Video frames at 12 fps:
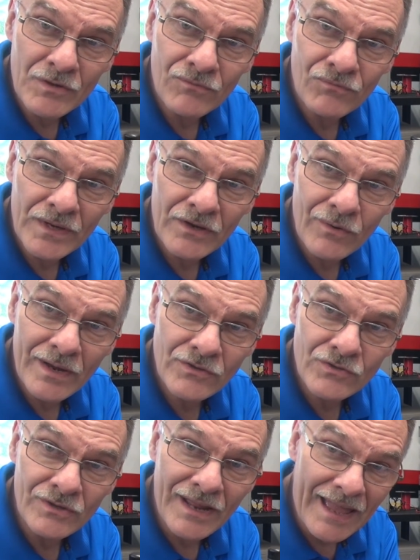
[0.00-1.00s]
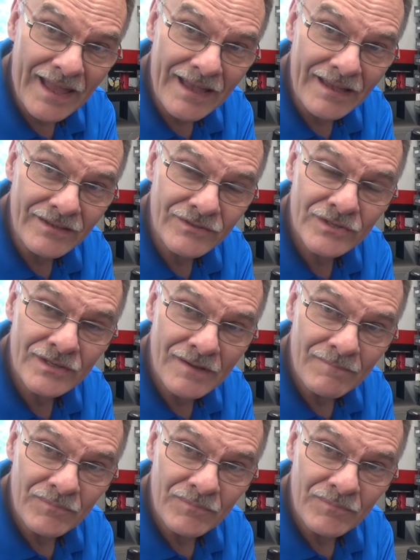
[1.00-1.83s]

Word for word: configuration as